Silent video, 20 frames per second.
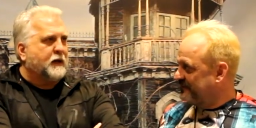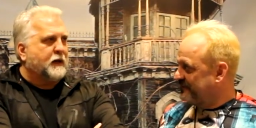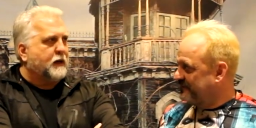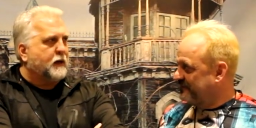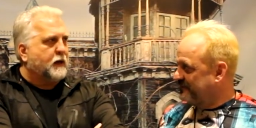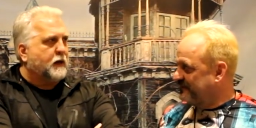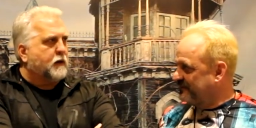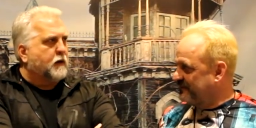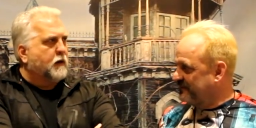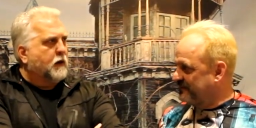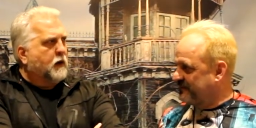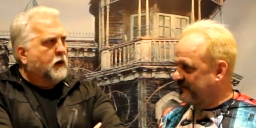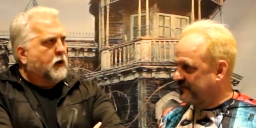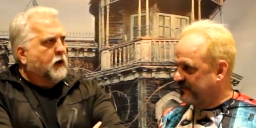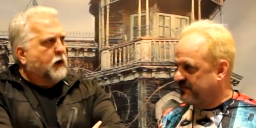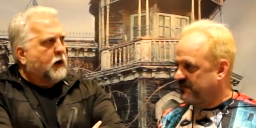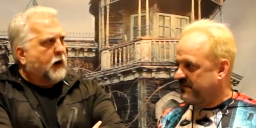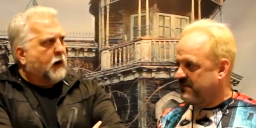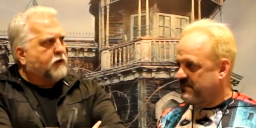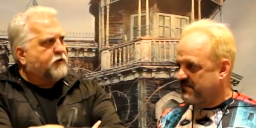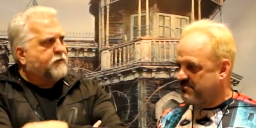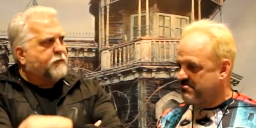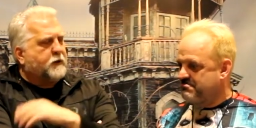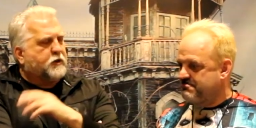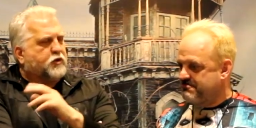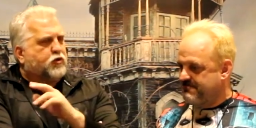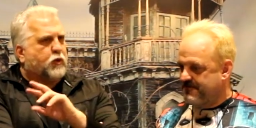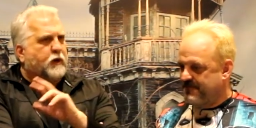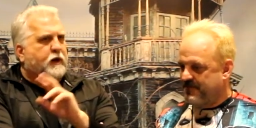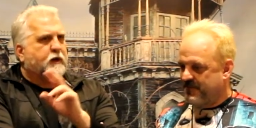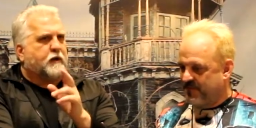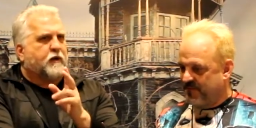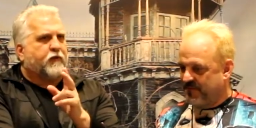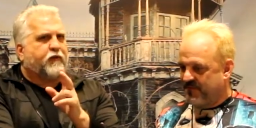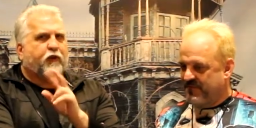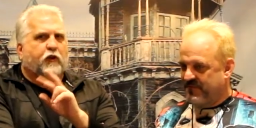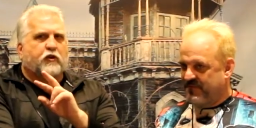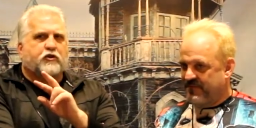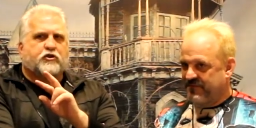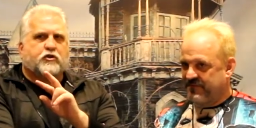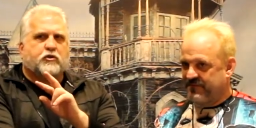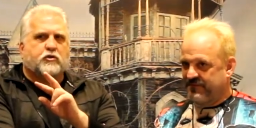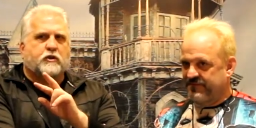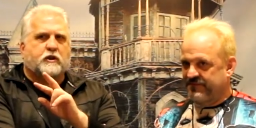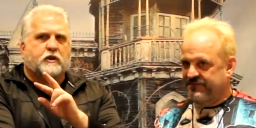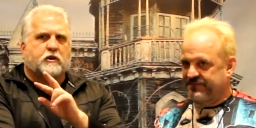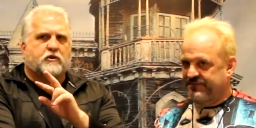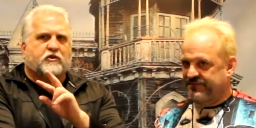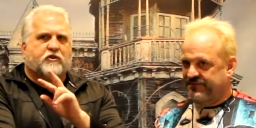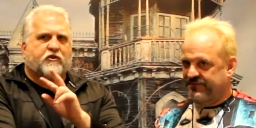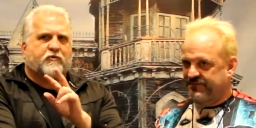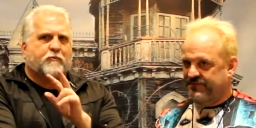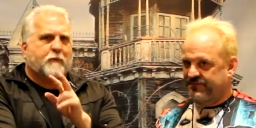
Speaker 1: in it. I was between the first two years of